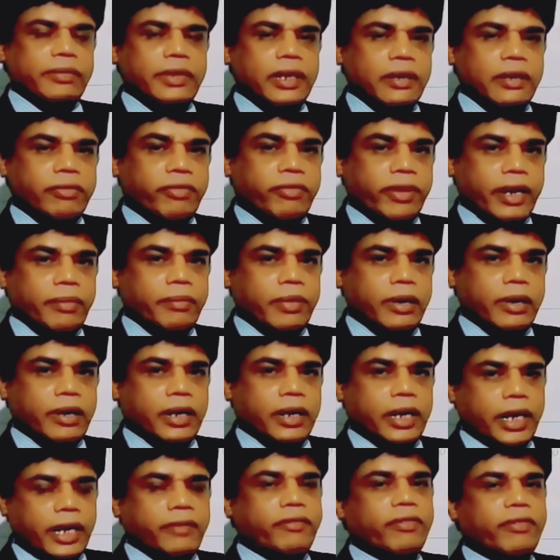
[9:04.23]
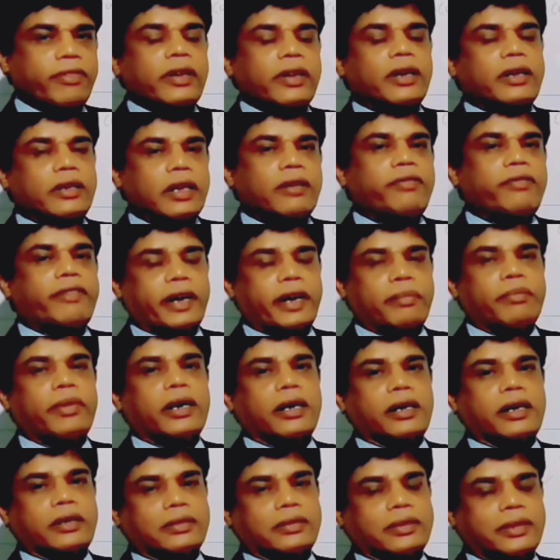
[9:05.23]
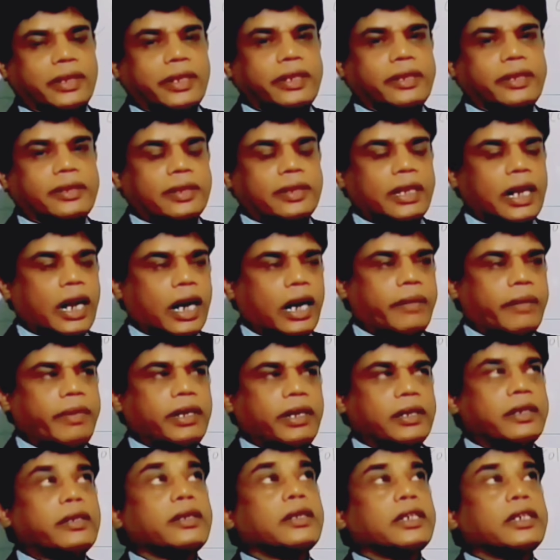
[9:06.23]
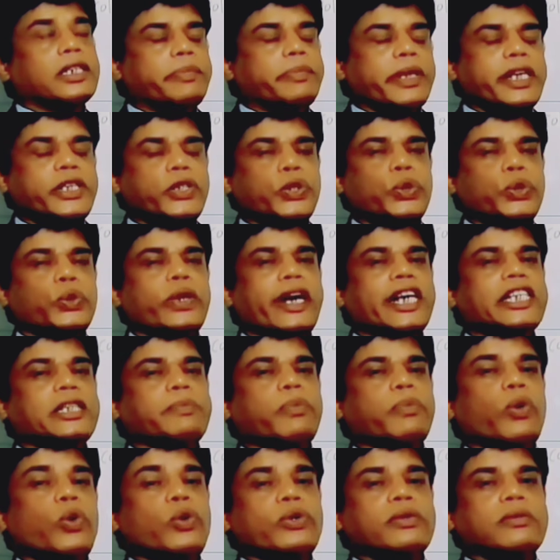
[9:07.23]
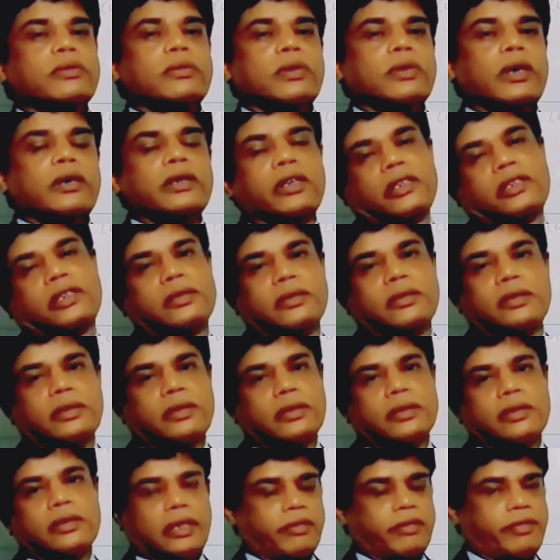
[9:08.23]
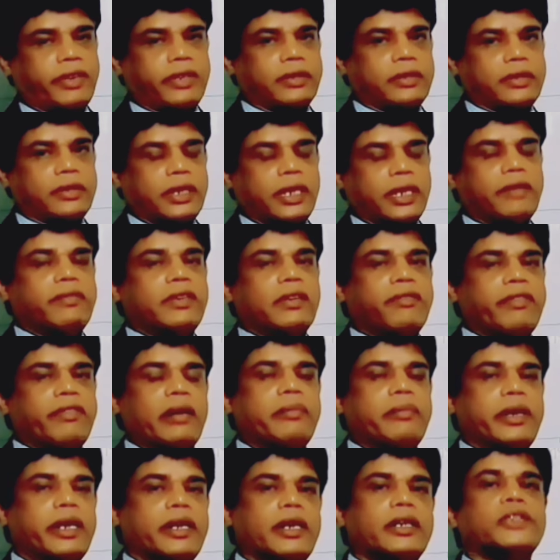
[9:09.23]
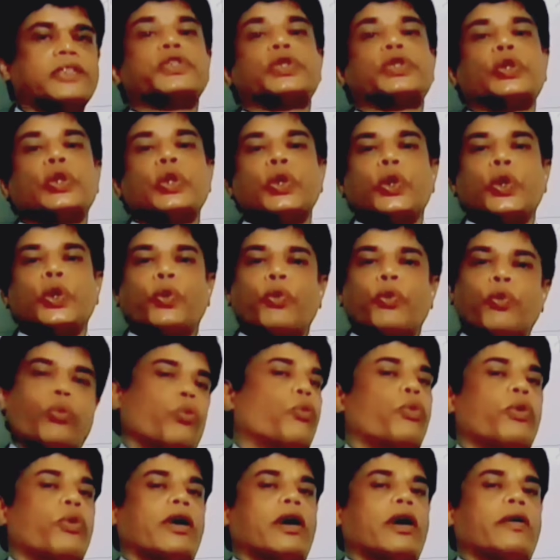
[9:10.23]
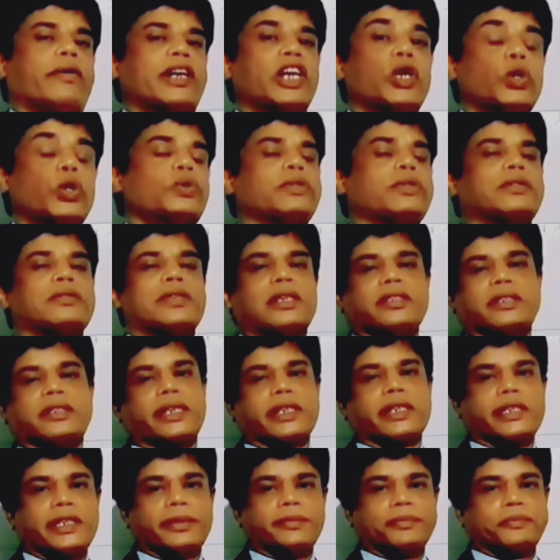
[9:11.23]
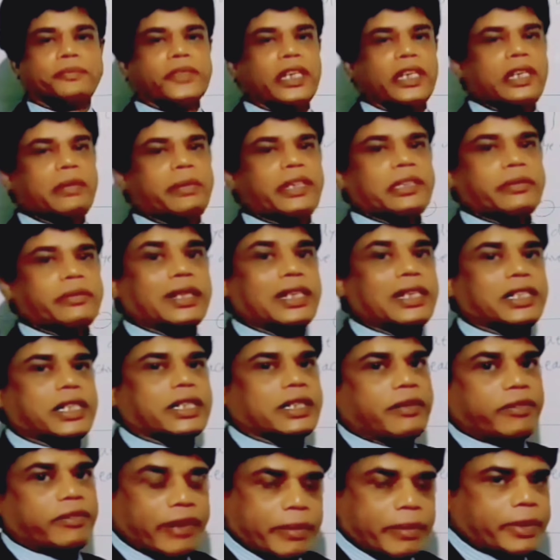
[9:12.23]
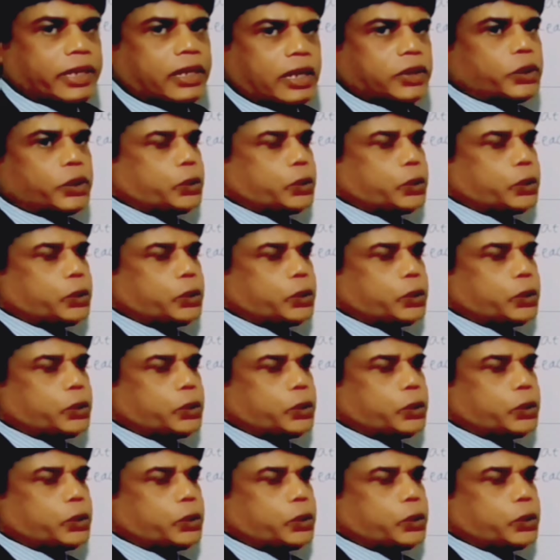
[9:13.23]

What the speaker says: of the fiber if the fiber is having space to expose on the surface, if the fabric is very loose construction. It depends on the construction of fabric